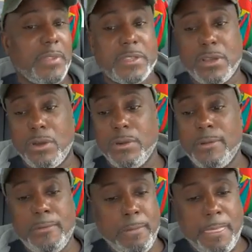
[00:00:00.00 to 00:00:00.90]
So
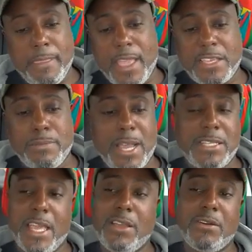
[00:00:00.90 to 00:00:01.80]
that's my
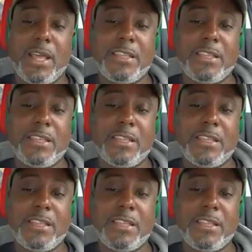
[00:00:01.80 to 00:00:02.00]
take on it.